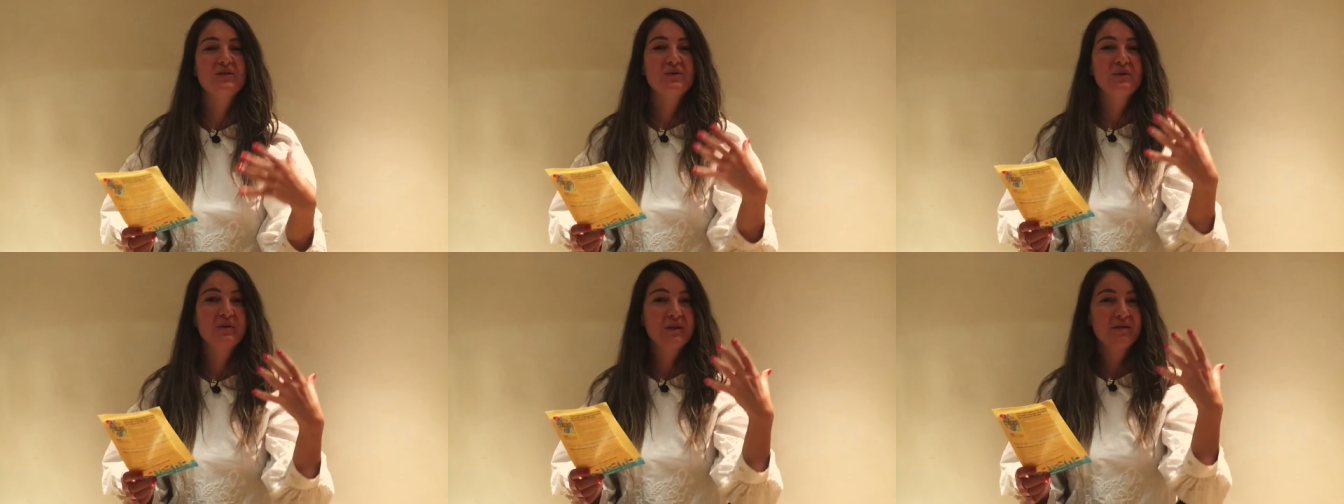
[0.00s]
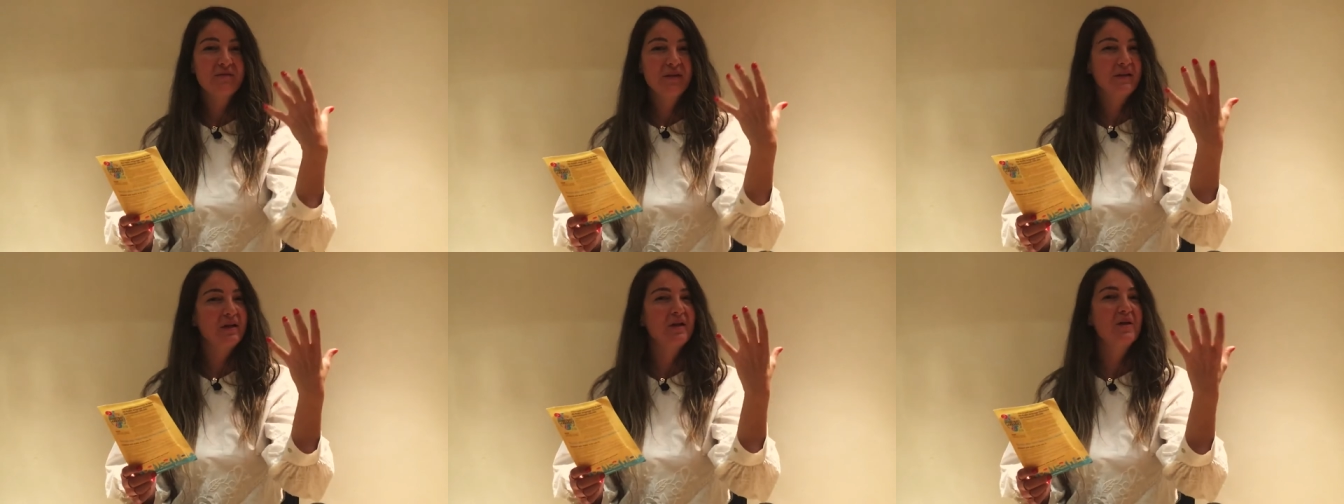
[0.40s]
You're
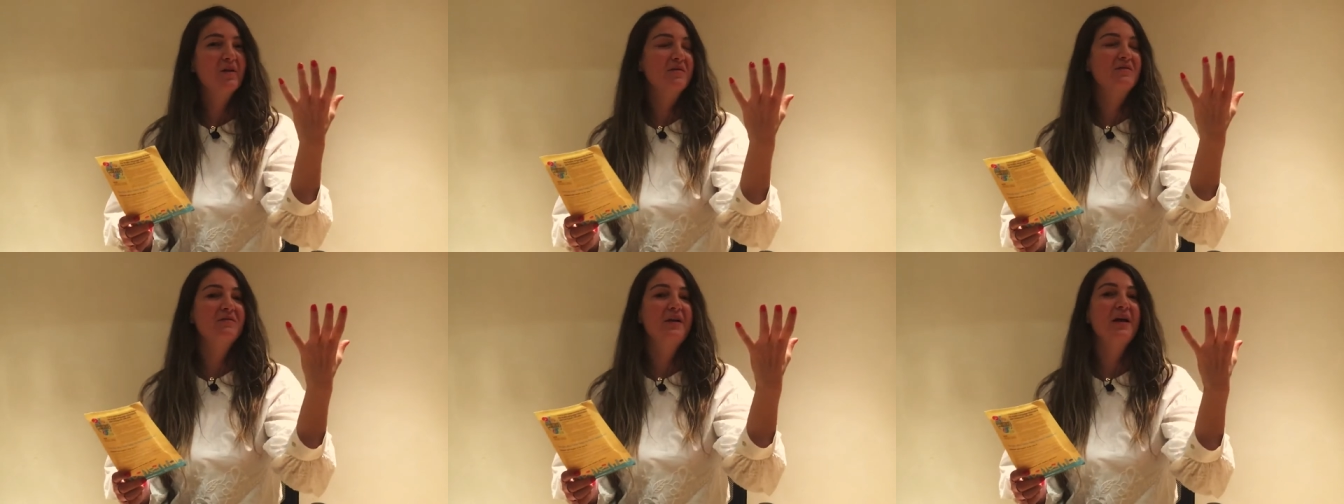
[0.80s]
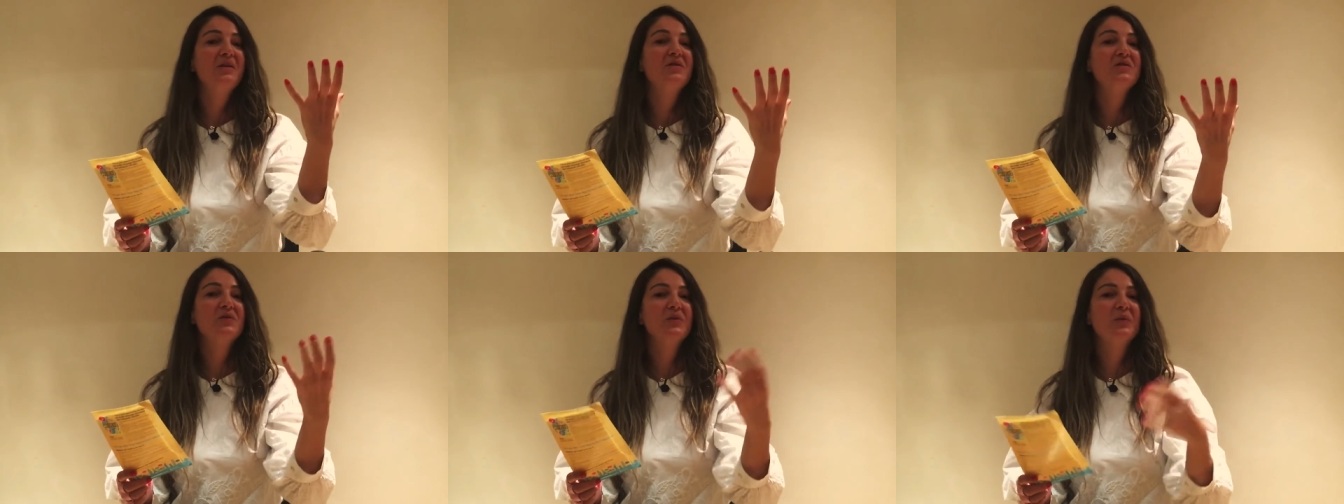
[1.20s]
giving a lot of
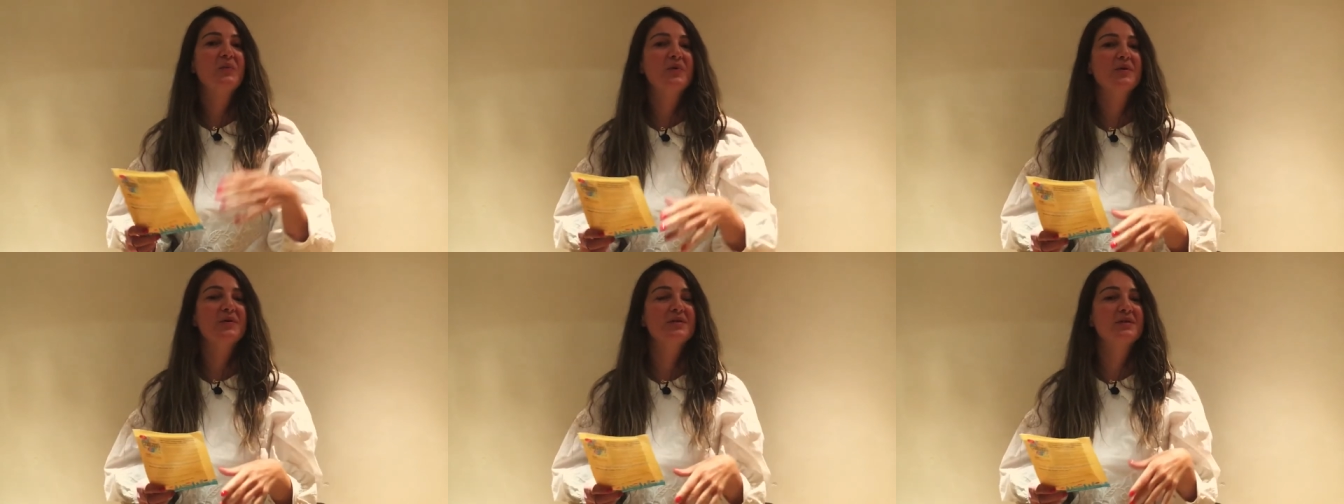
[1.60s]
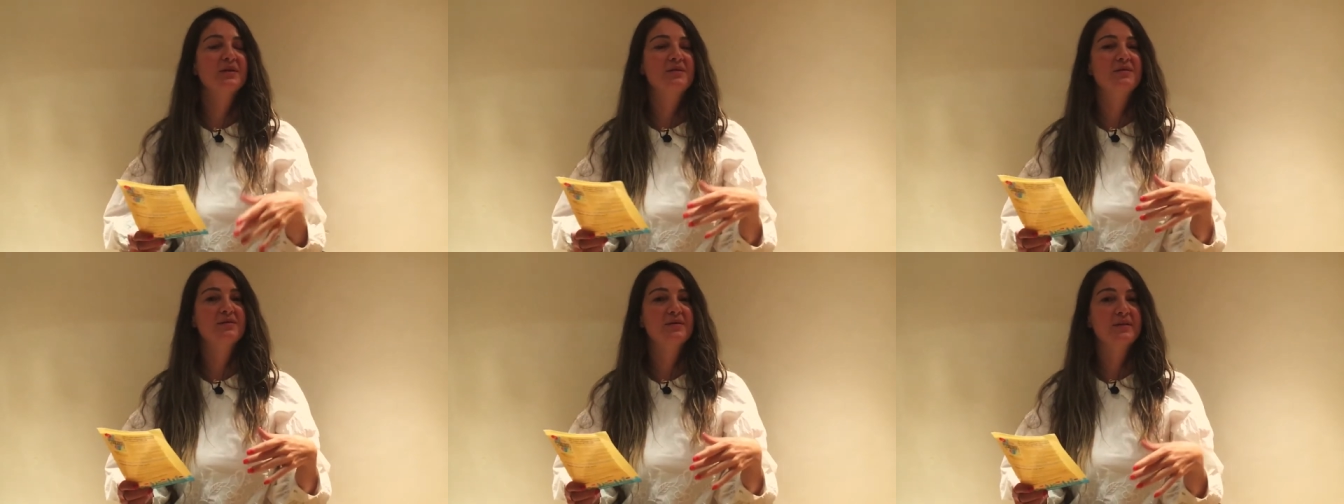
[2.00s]
value to a person
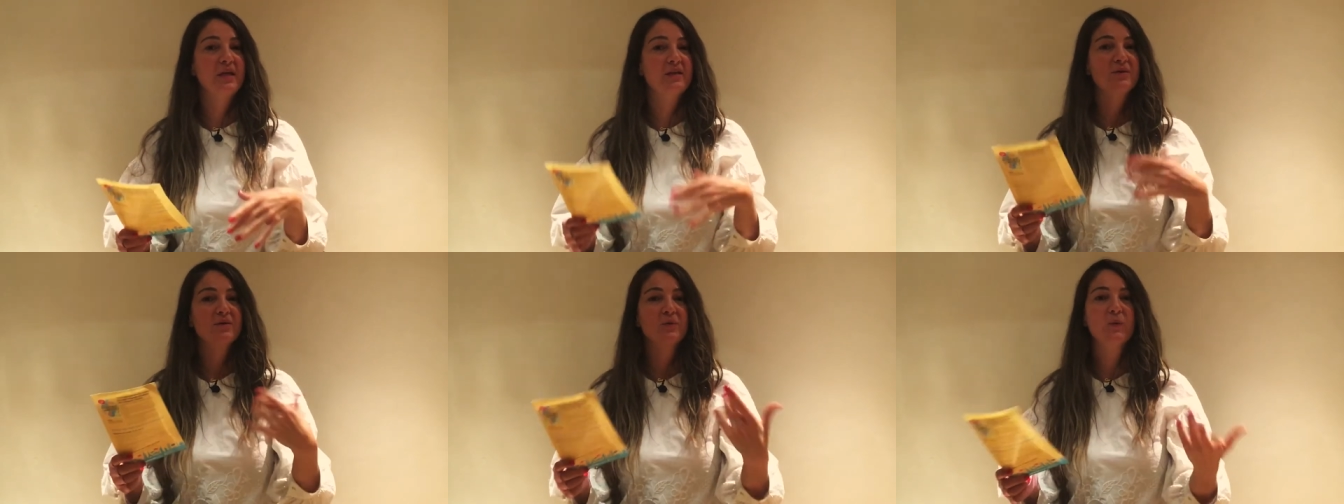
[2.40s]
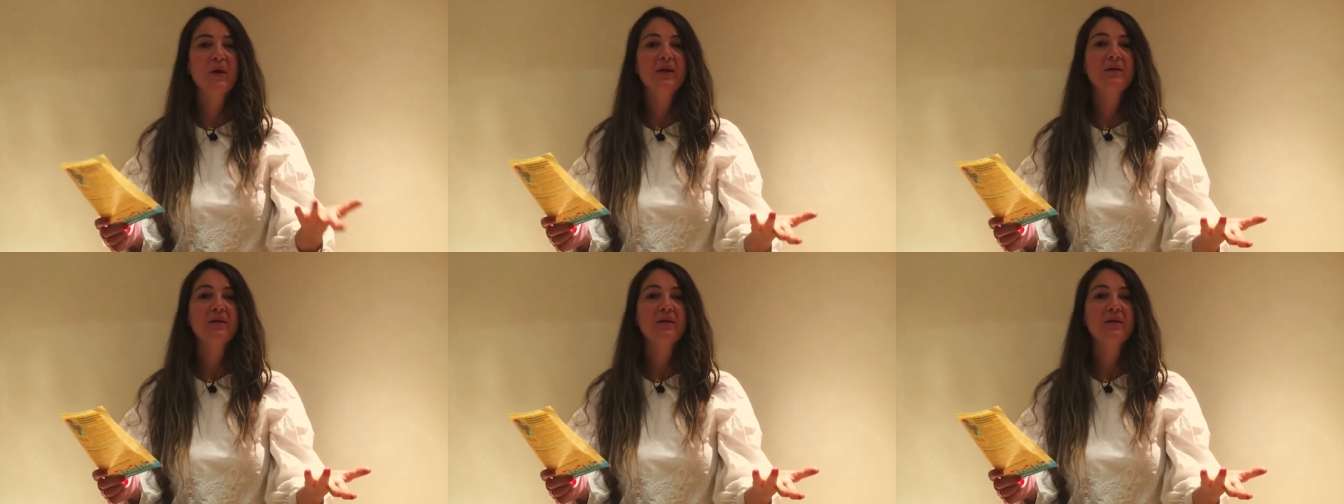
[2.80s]
and you're saying you're